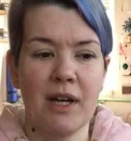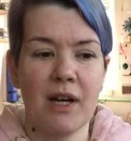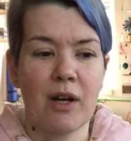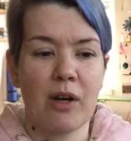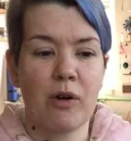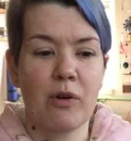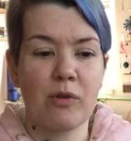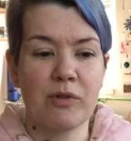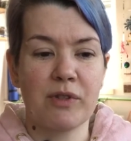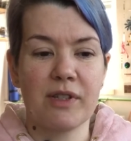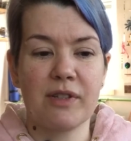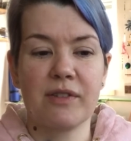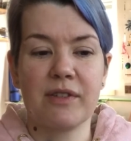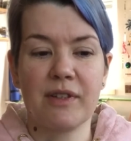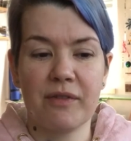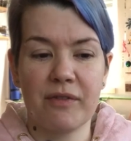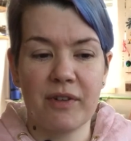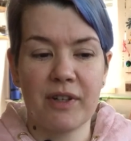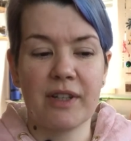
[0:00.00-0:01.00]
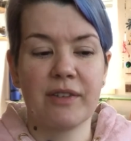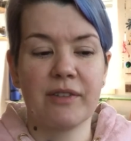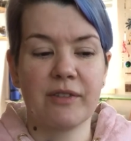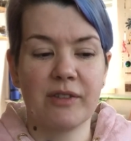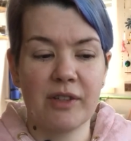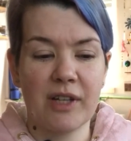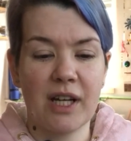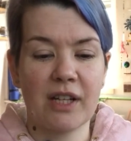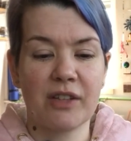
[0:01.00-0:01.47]
causes
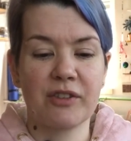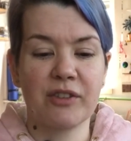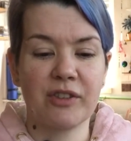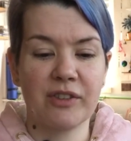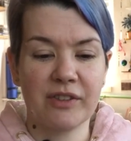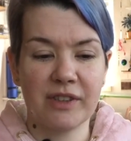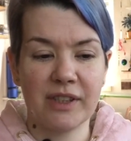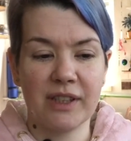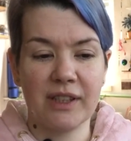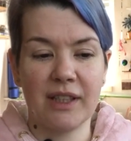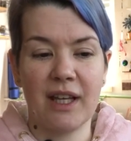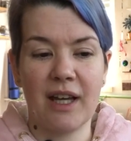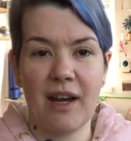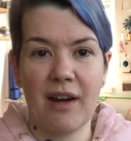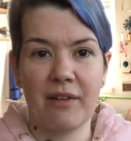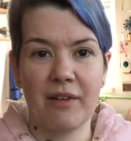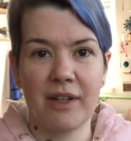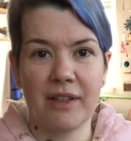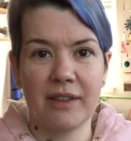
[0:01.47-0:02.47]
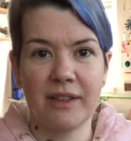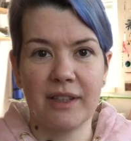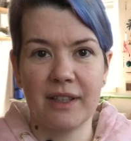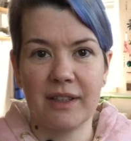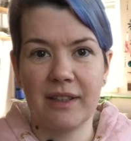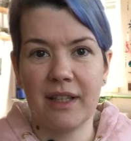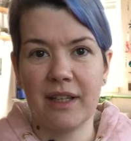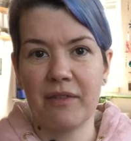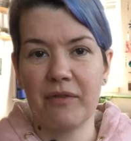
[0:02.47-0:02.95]
different reactions in the area
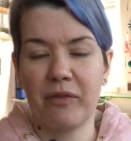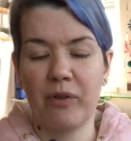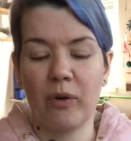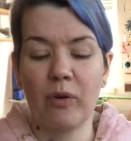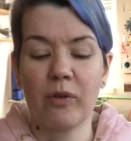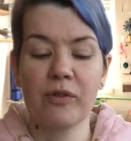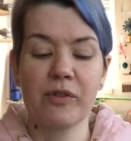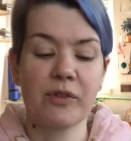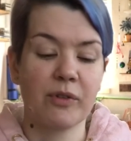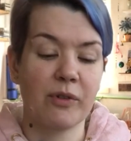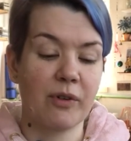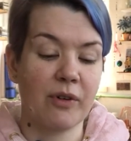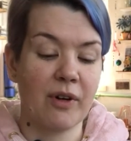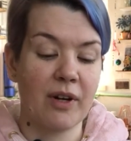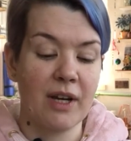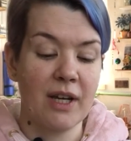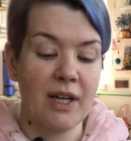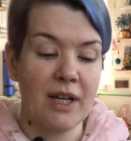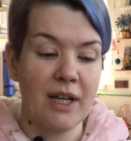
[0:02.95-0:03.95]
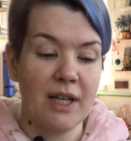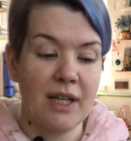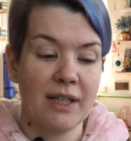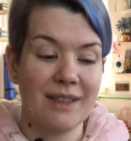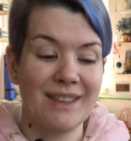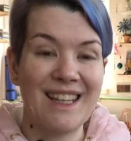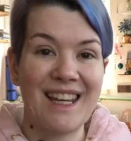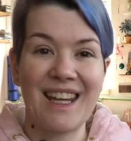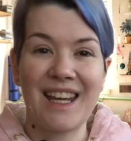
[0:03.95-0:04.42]
that they fall, so
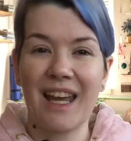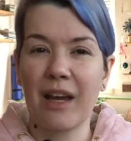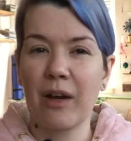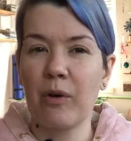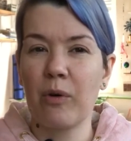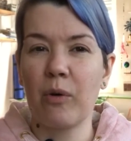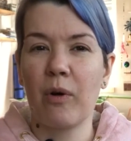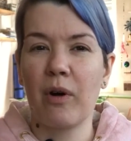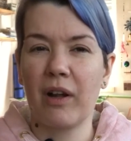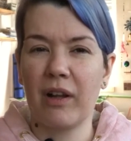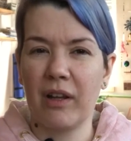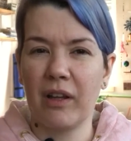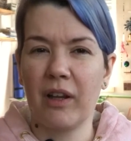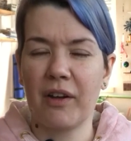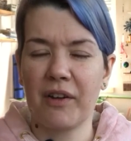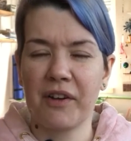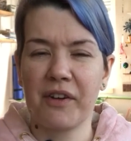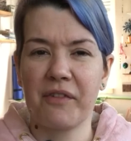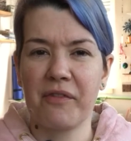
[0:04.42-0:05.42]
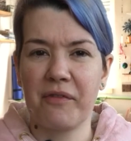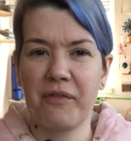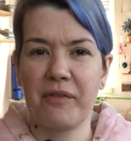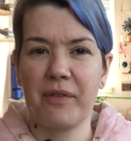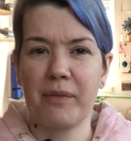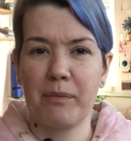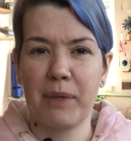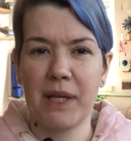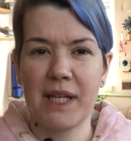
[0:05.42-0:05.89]
they can go a lot of
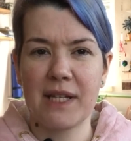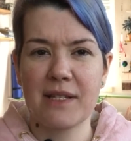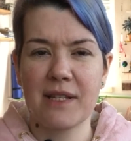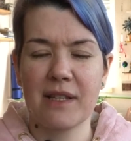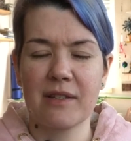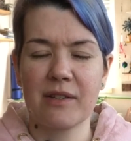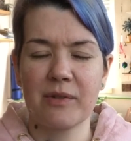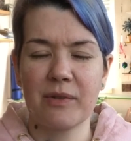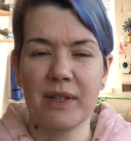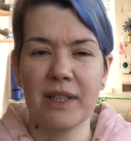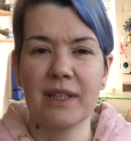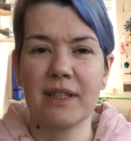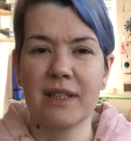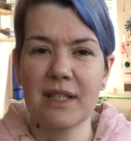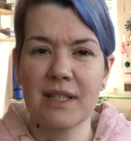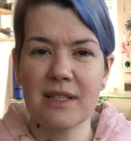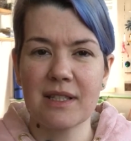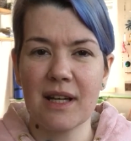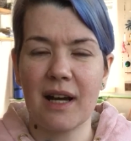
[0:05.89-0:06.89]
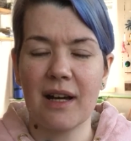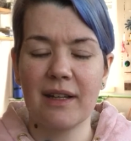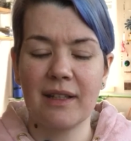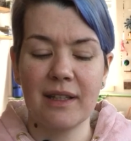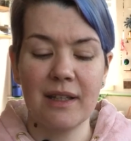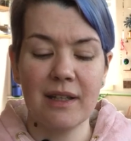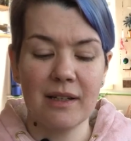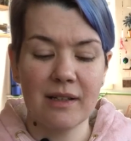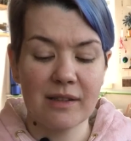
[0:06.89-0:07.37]
places with this
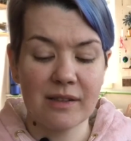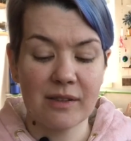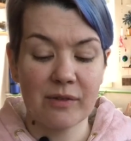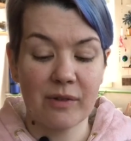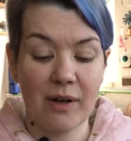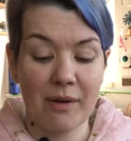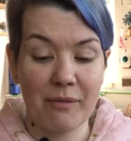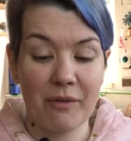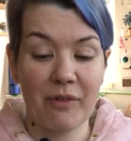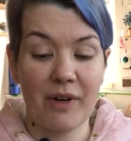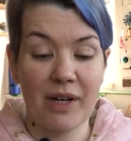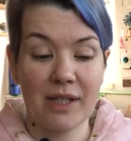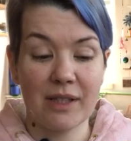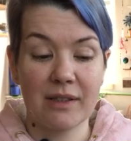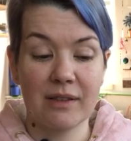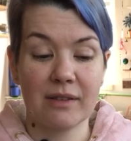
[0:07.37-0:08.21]
idea. So I'm quite